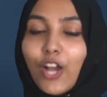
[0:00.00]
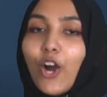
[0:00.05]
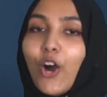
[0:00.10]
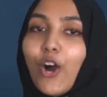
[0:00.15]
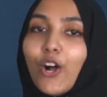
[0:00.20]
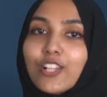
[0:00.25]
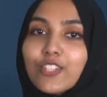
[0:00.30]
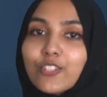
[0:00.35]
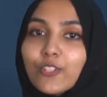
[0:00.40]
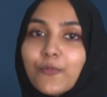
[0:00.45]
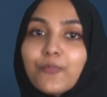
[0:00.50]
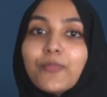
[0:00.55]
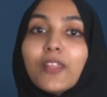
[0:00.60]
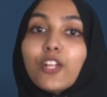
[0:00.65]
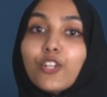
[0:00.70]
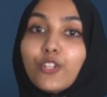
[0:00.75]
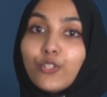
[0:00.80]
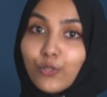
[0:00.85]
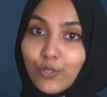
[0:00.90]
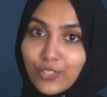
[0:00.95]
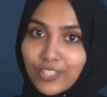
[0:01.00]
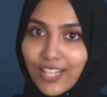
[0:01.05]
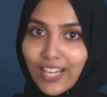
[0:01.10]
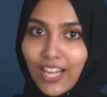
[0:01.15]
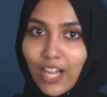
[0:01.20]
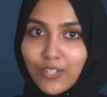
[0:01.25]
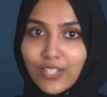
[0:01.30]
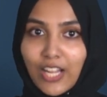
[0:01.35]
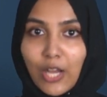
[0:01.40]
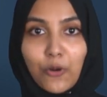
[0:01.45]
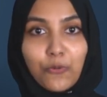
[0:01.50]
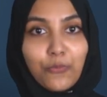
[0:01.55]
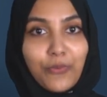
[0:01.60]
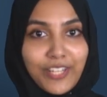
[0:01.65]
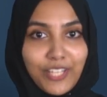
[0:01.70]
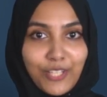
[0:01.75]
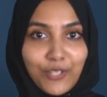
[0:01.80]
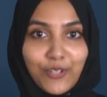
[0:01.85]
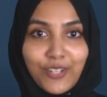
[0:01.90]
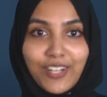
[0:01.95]
Also, do check out our
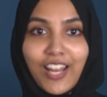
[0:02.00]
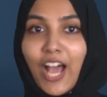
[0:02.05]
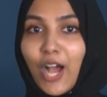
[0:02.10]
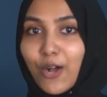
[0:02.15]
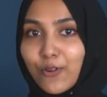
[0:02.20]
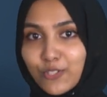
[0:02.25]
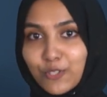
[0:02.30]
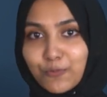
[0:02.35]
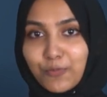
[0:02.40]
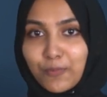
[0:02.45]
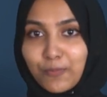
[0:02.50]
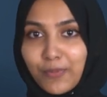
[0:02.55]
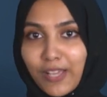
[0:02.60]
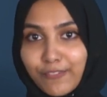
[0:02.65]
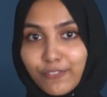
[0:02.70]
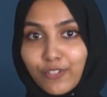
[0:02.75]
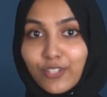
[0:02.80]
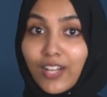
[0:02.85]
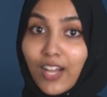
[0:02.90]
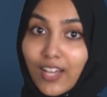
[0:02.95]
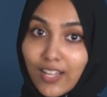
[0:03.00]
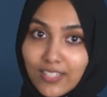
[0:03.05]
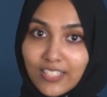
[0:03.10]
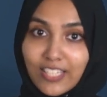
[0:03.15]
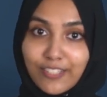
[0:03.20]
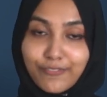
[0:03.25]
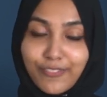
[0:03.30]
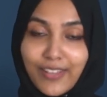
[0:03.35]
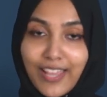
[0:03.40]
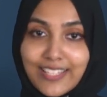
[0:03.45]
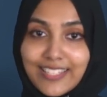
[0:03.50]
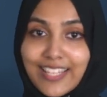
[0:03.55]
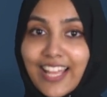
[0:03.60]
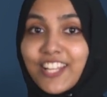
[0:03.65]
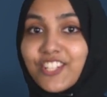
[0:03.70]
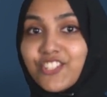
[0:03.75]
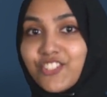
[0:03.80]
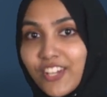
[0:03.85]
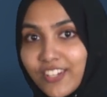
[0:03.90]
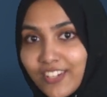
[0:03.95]
video on how to prepare for current affairs
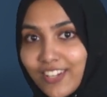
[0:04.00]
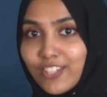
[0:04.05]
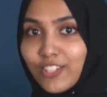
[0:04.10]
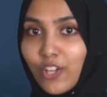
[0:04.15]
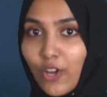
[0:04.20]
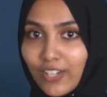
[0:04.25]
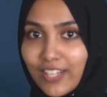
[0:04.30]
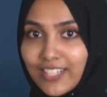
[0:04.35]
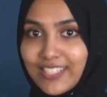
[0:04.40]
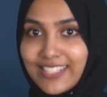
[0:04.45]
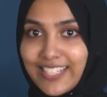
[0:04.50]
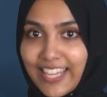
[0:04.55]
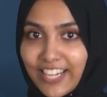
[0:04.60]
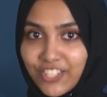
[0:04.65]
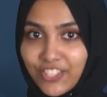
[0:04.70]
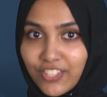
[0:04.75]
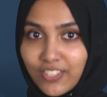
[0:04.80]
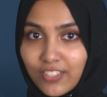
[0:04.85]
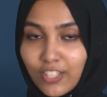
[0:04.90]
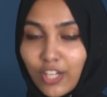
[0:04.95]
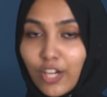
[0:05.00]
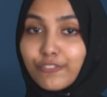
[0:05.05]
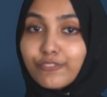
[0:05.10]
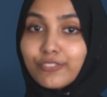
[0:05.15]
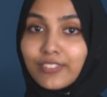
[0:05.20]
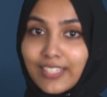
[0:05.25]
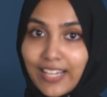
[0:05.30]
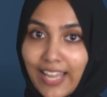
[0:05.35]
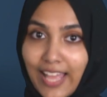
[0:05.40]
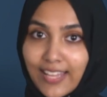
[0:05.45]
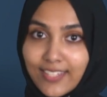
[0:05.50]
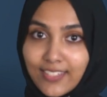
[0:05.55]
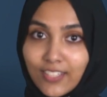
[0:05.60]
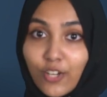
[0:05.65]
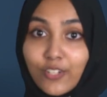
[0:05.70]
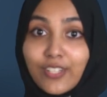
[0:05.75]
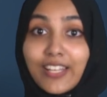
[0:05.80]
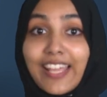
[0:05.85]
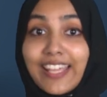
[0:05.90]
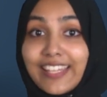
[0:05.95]
and general knowledge section of CLAT
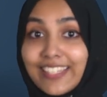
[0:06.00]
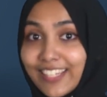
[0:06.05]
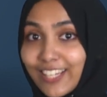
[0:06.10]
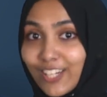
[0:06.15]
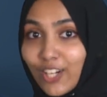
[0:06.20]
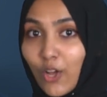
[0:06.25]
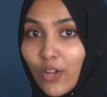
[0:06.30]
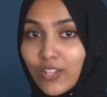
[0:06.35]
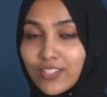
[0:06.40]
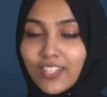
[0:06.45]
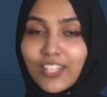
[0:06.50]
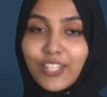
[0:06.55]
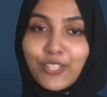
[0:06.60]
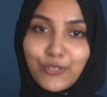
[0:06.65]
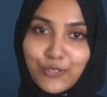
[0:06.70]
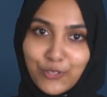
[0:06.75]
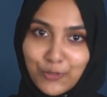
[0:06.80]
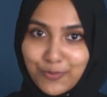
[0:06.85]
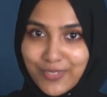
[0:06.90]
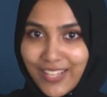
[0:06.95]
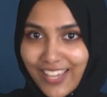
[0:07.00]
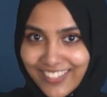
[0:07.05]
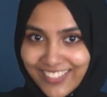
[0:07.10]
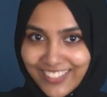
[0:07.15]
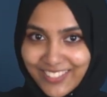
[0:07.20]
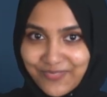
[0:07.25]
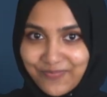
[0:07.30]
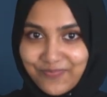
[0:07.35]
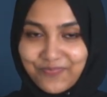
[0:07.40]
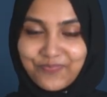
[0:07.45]
on Indic Law's YouTube channel.